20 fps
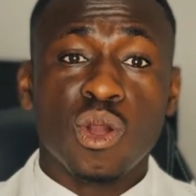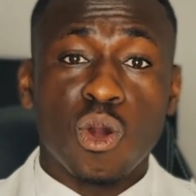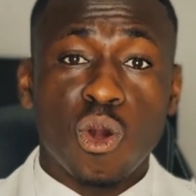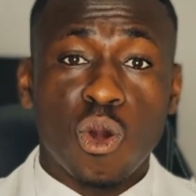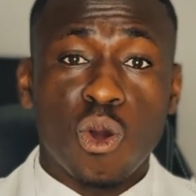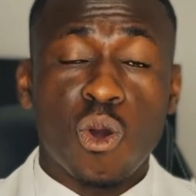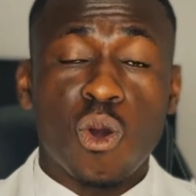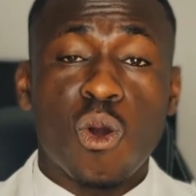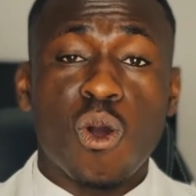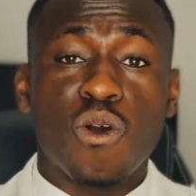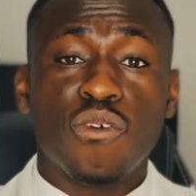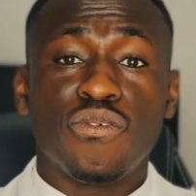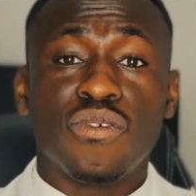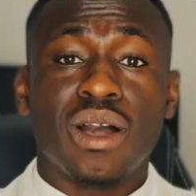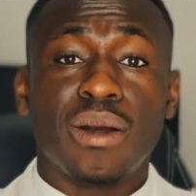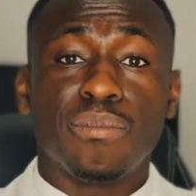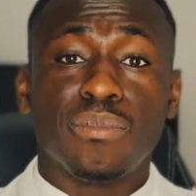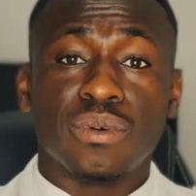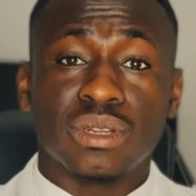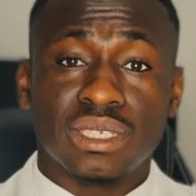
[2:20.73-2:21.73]
or
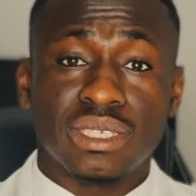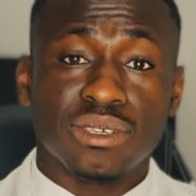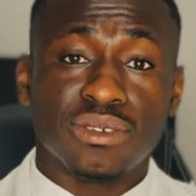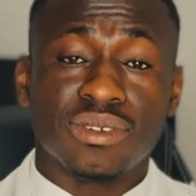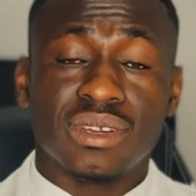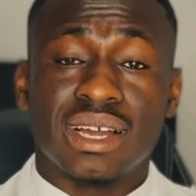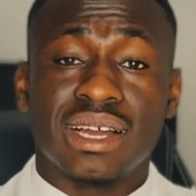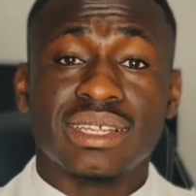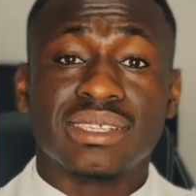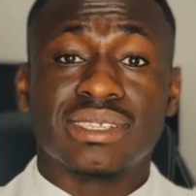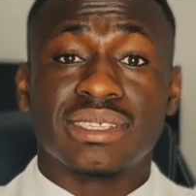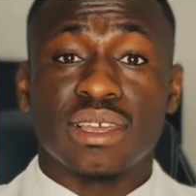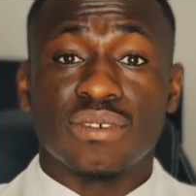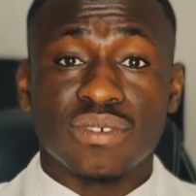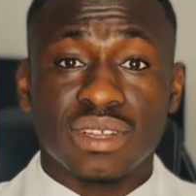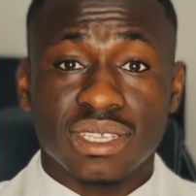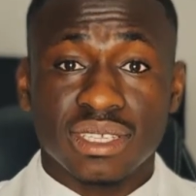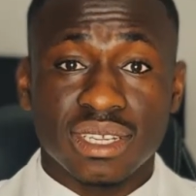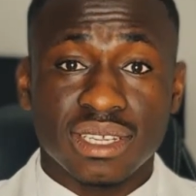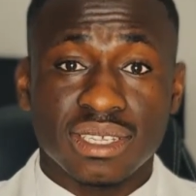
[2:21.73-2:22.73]
offer particular
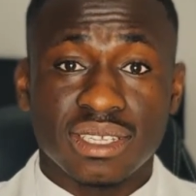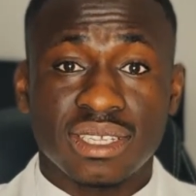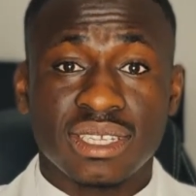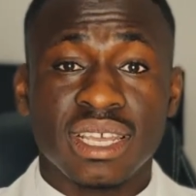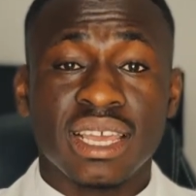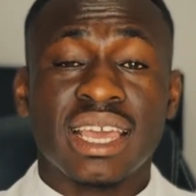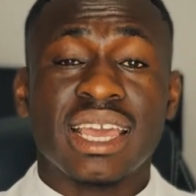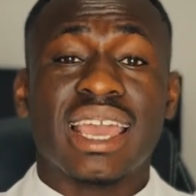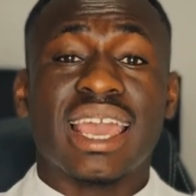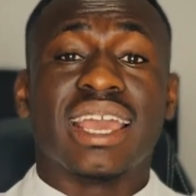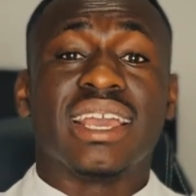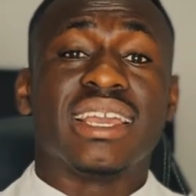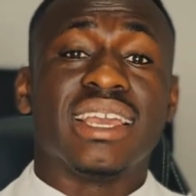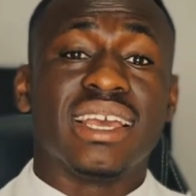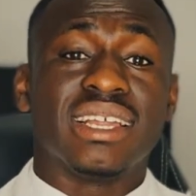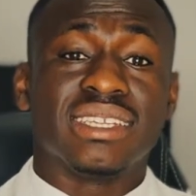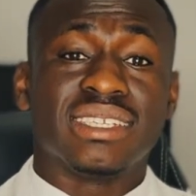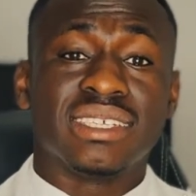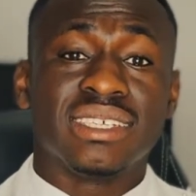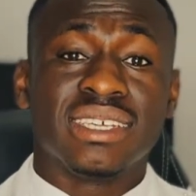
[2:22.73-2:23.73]
services and
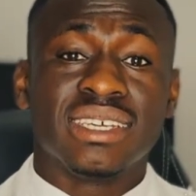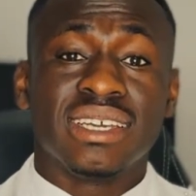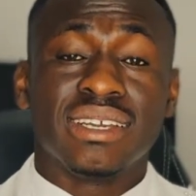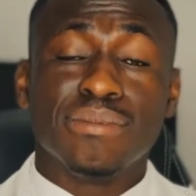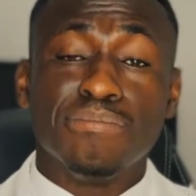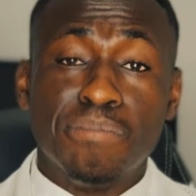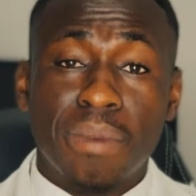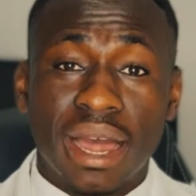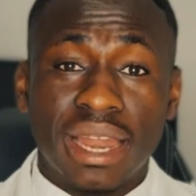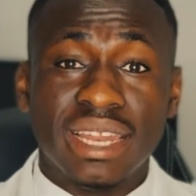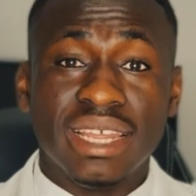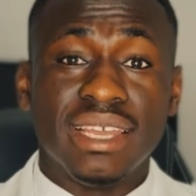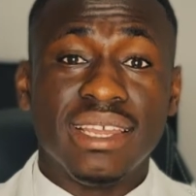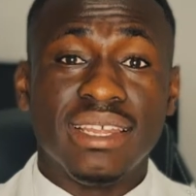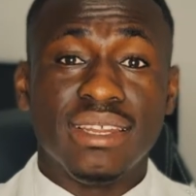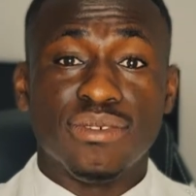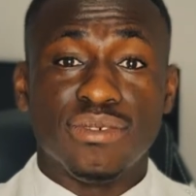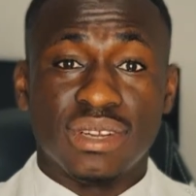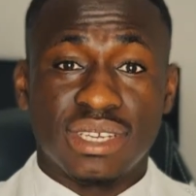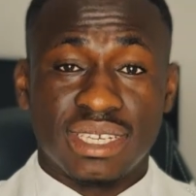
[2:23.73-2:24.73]
get money
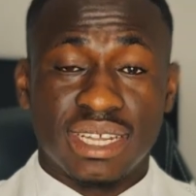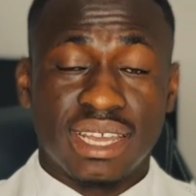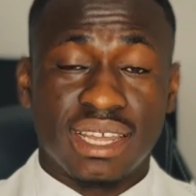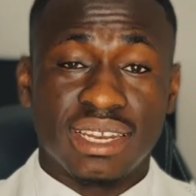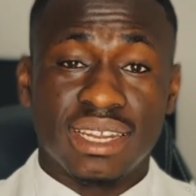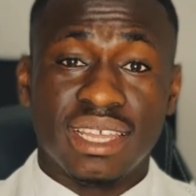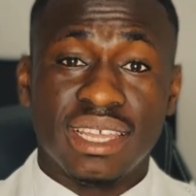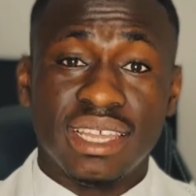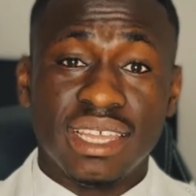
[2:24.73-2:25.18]
in return.